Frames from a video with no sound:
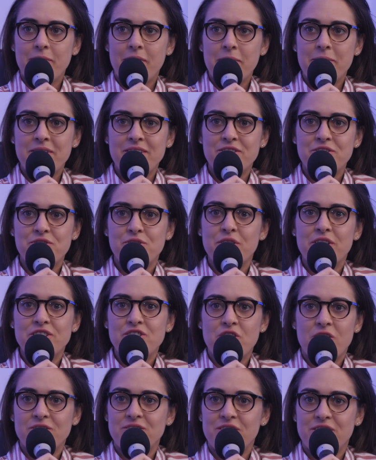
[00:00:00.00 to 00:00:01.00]
mean, just look at
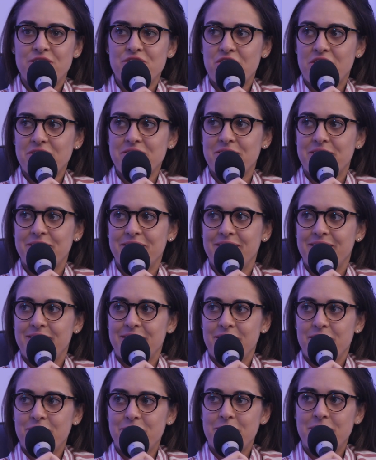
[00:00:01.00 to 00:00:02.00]
Johnson & Johnson,
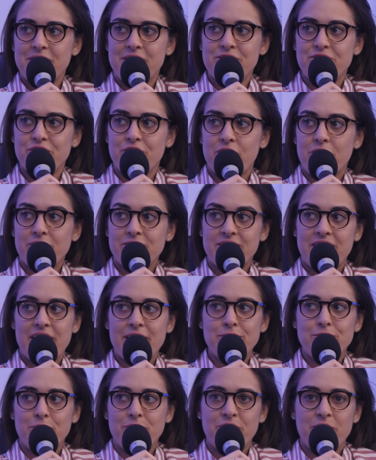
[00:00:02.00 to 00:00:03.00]
who potentially caused
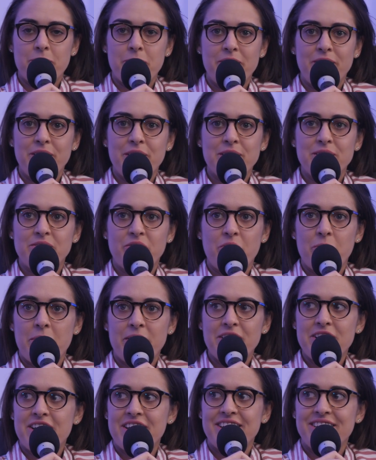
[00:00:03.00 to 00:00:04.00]
cancer for millions of
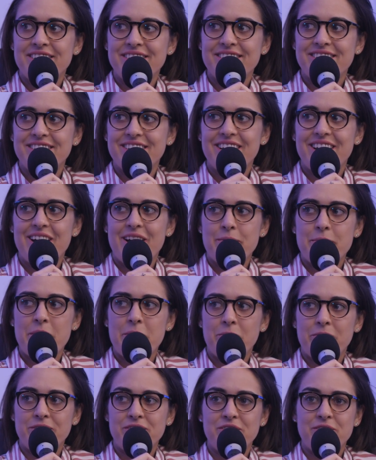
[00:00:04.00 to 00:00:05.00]
Americans.
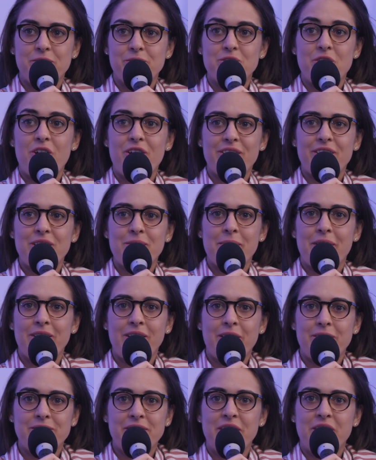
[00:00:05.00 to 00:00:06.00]
And we're still talking about
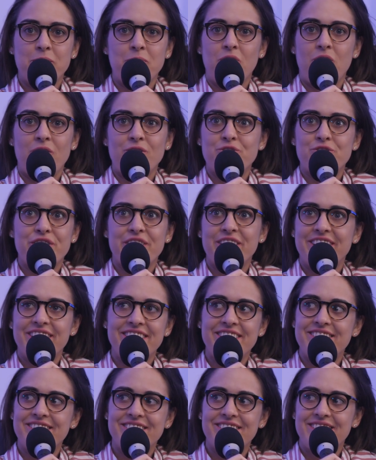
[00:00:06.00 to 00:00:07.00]
how terrible Altria
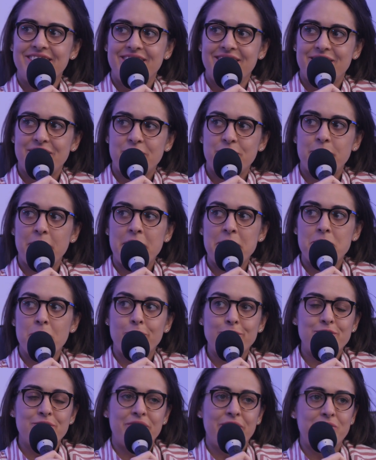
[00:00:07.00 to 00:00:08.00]
is, despite
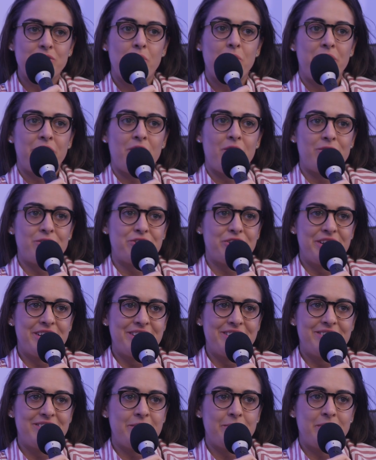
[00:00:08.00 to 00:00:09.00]
most of us owning Altria
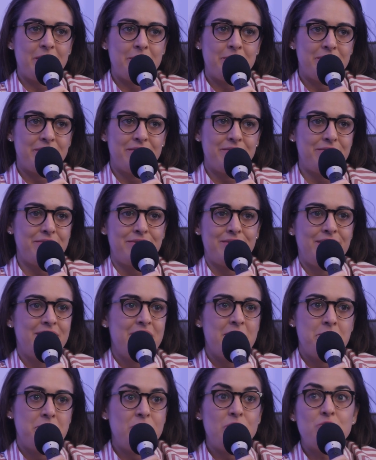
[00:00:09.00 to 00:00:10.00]
in some type of
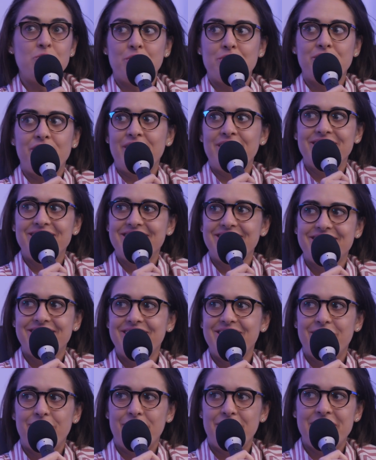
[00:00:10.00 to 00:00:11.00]
mutual fund
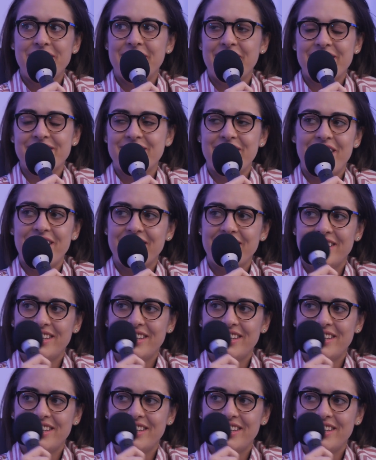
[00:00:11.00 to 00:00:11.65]
or index stock.